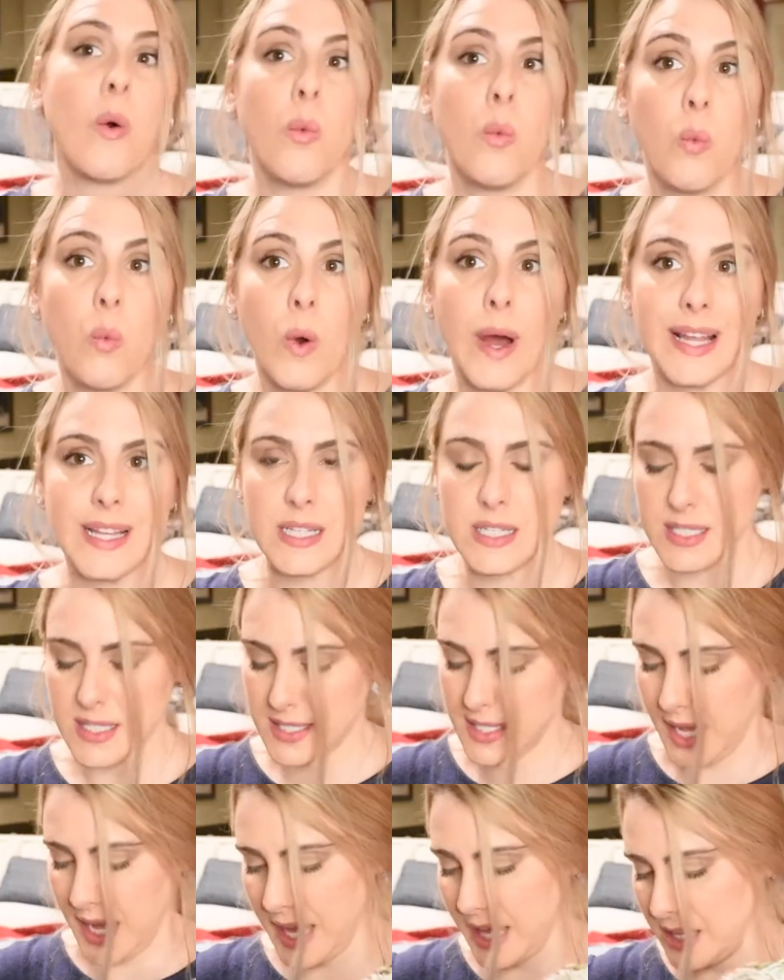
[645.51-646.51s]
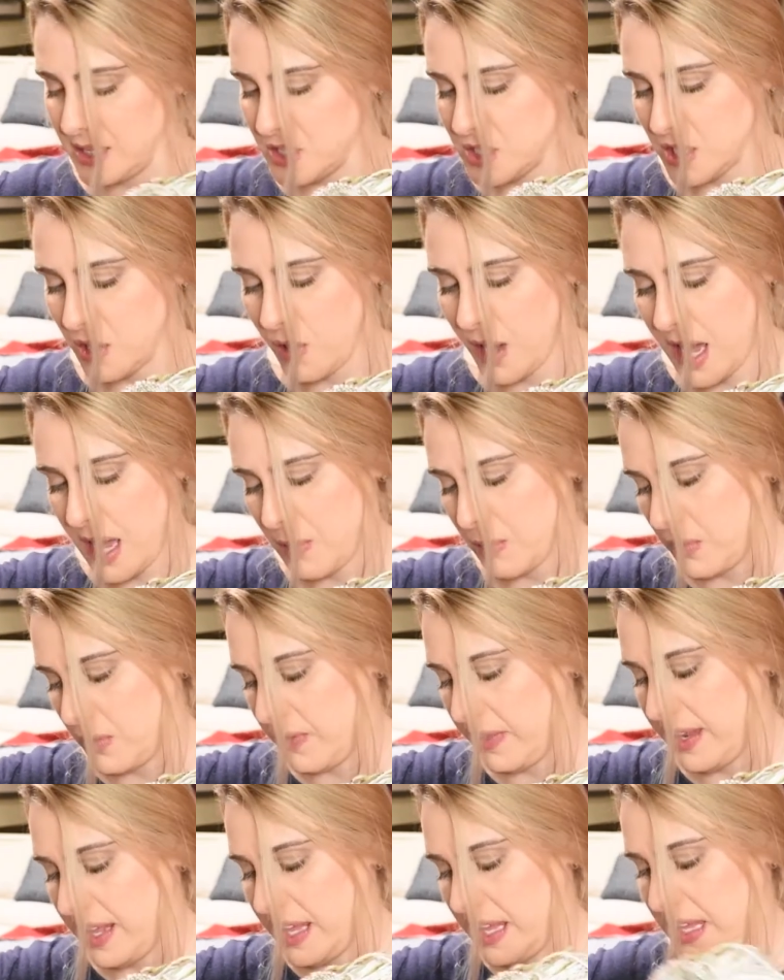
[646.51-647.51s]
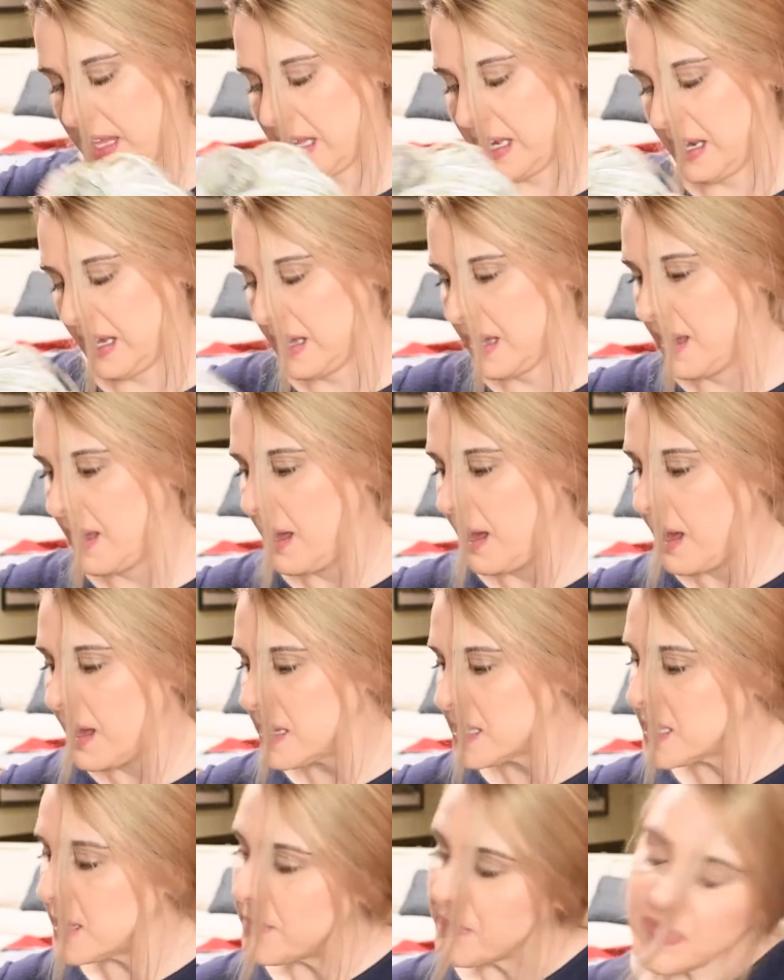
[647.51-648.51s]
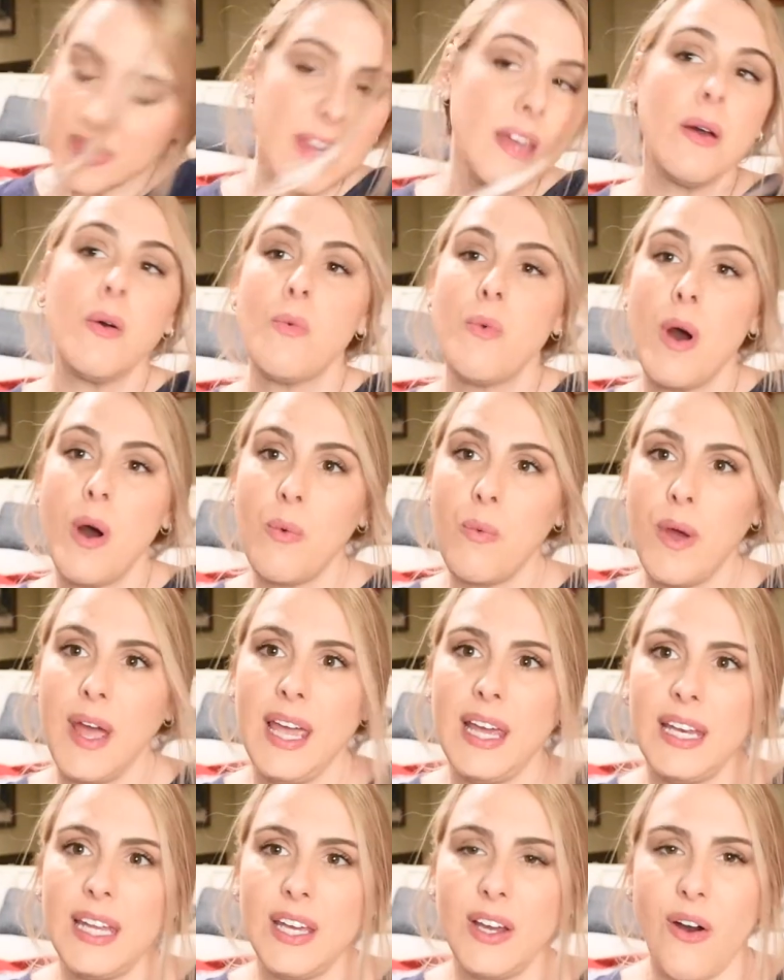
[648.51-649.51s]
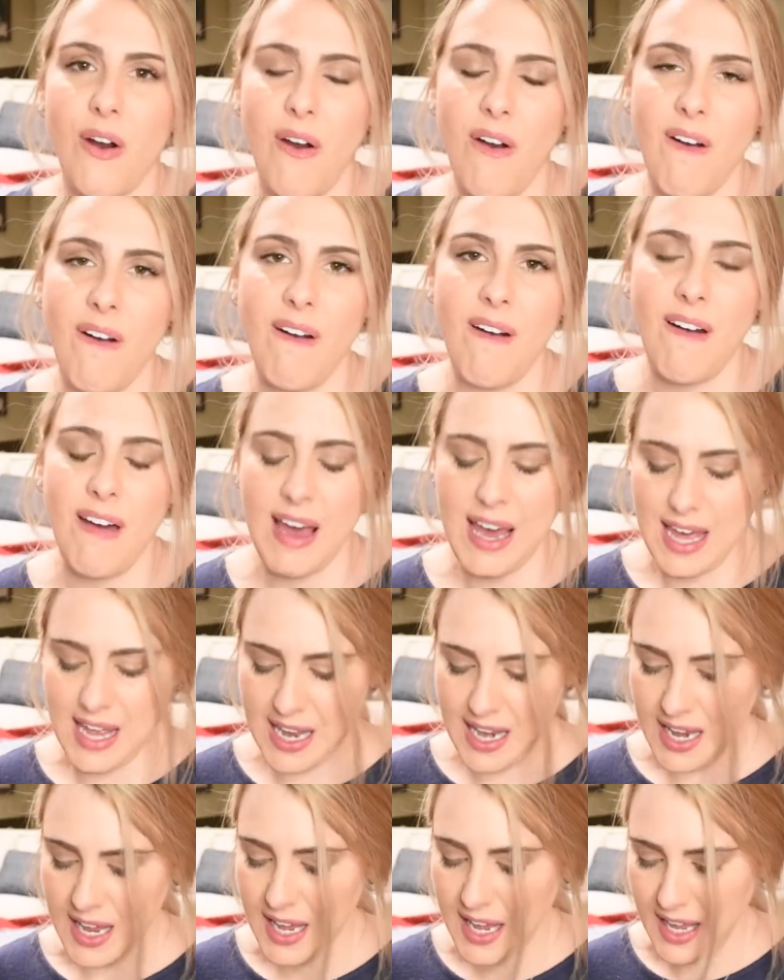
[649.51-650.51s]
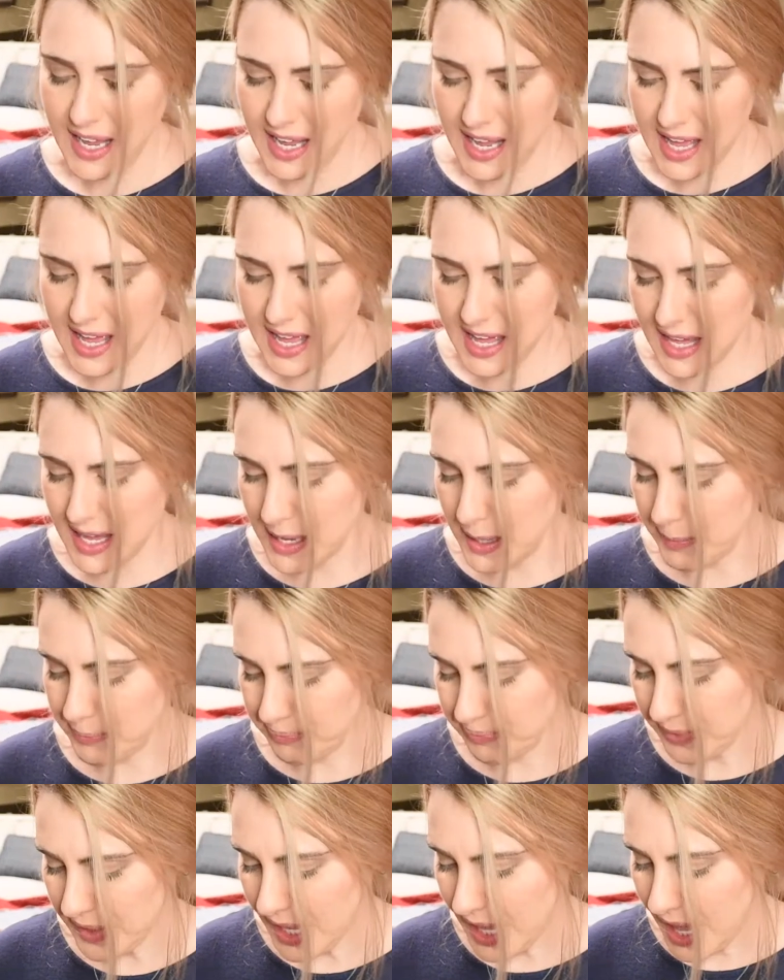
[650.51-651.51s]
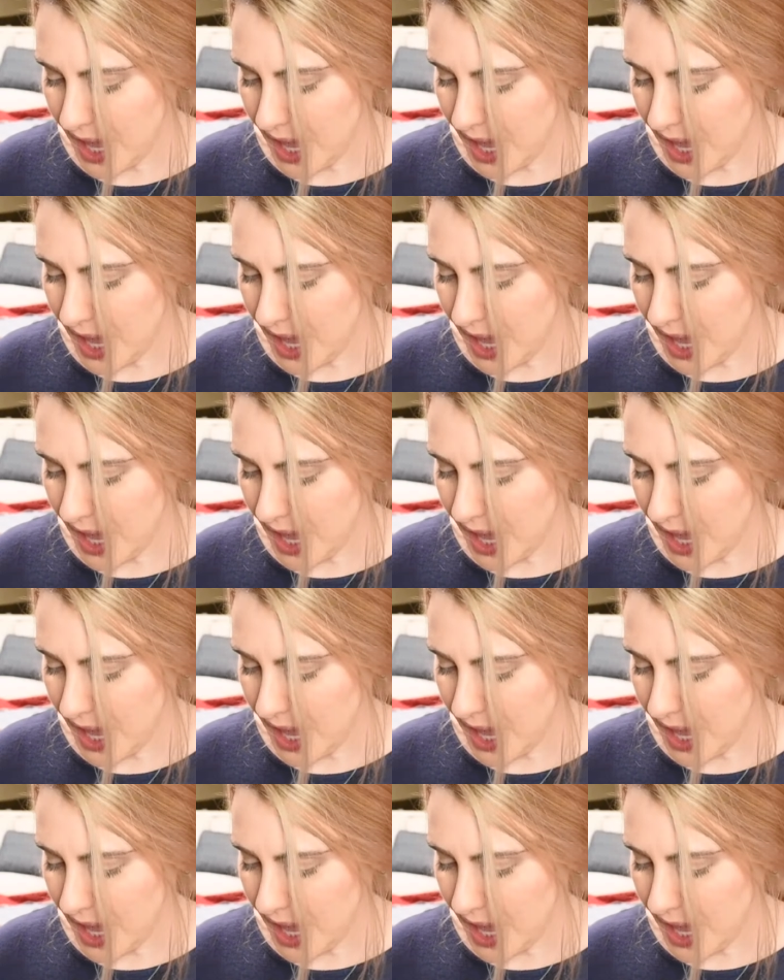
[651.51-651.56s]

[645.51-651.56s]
Wednesday. So I will need something while waiting on him.